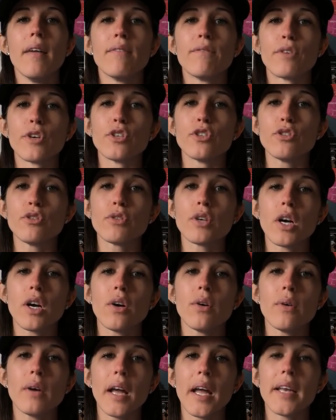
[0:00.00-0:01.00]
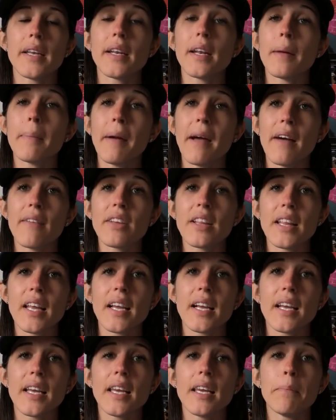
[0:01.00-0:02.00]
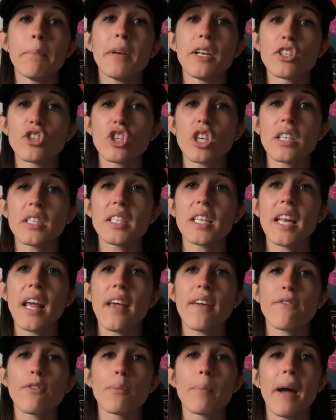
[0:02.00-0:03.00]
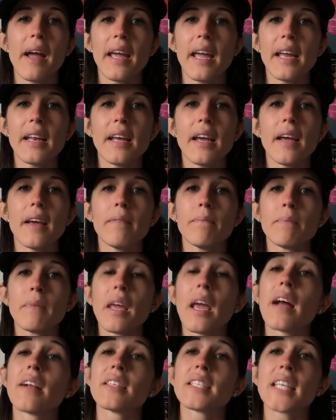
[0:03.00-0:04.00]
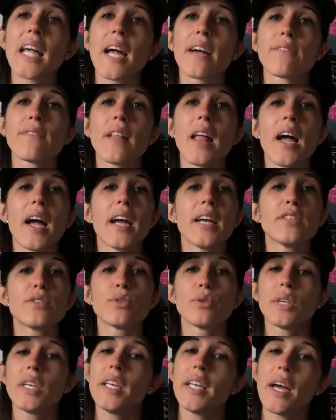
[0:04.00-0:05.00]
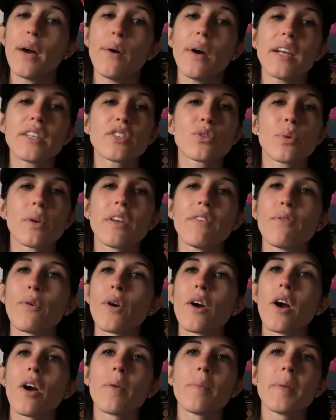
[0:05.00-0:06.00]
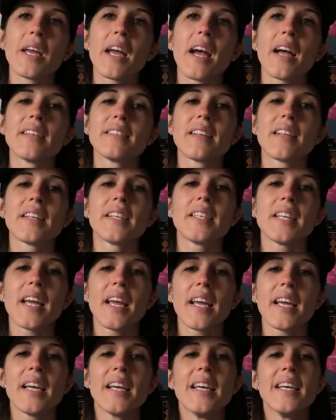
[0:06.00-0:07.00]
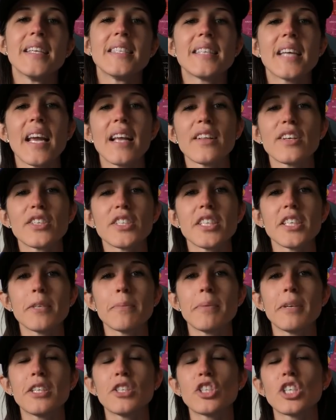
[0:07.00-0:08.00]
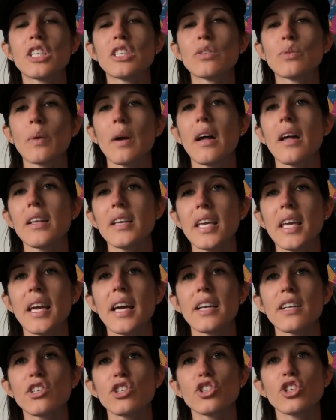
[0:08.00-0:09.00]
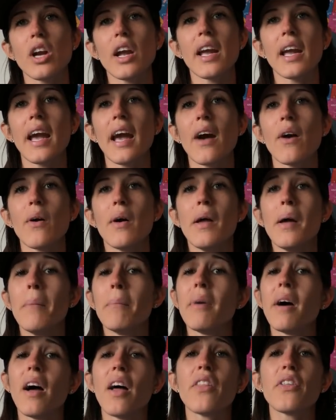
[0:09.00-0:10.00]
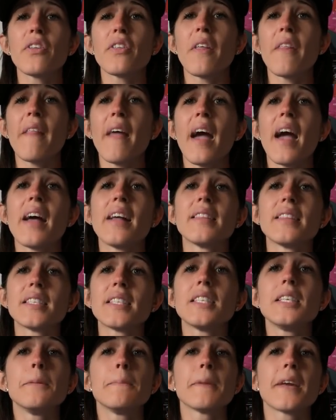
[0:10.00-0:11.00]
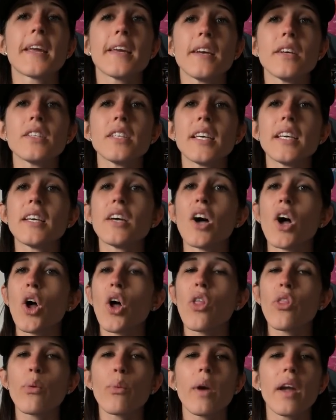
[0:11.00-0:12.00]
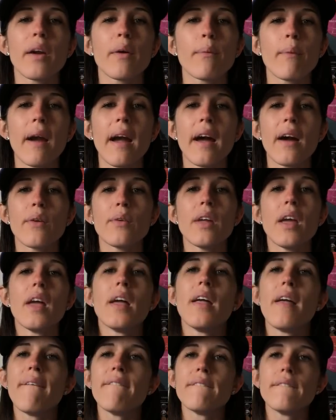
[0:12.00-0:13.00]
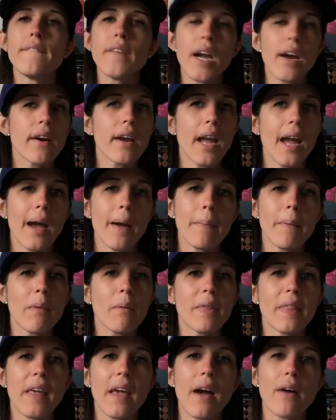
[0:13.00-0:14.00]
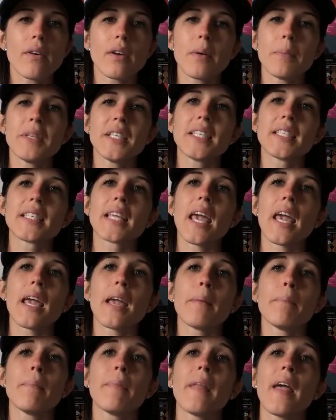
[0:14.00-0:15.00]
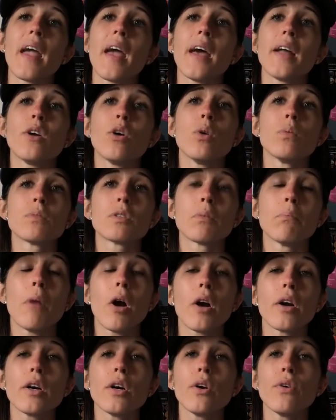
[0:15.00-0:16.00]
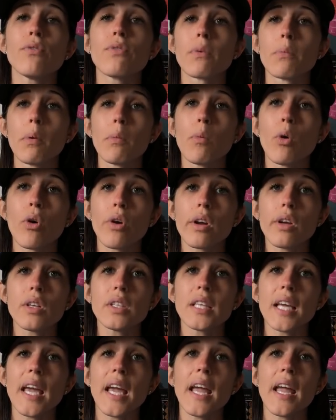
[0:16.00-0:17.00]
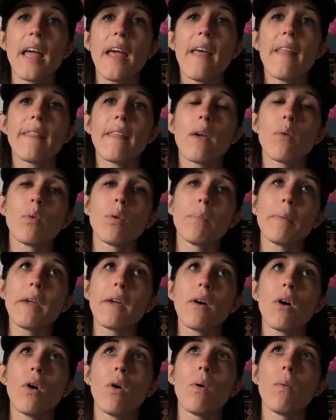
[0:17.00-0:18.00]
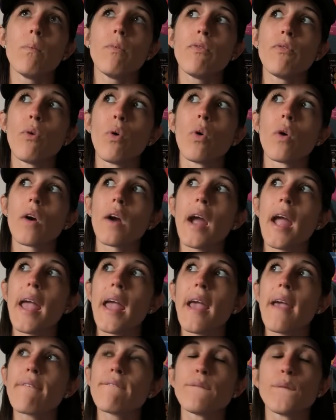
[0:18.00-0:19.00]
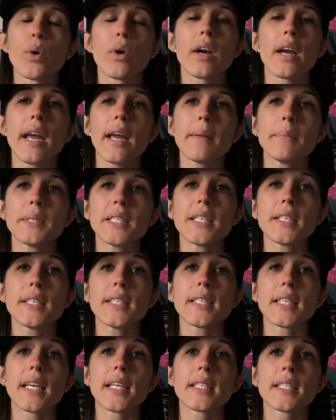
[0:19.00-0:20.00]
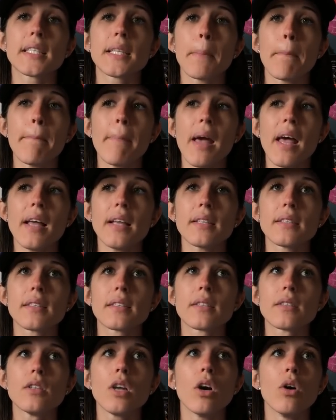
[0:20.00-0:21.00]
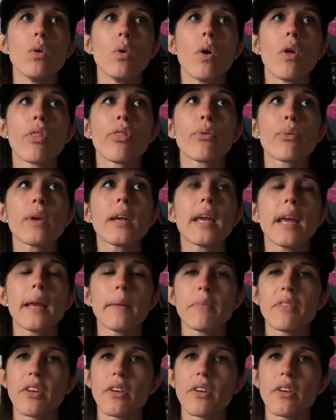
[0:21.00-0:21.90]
Verdugo ended up having like a, he pinch hit today for Maeda. He had a sac fly, so he now has 24 RBIs on the day. Taylor did pinch it as well. He had a strikeout. But other than that, the team killed it all the way around. Very happy with the outcome of this game. They head home tomorrow for Memorial Day. They will be home for a three-game series against the Mets, and then four-game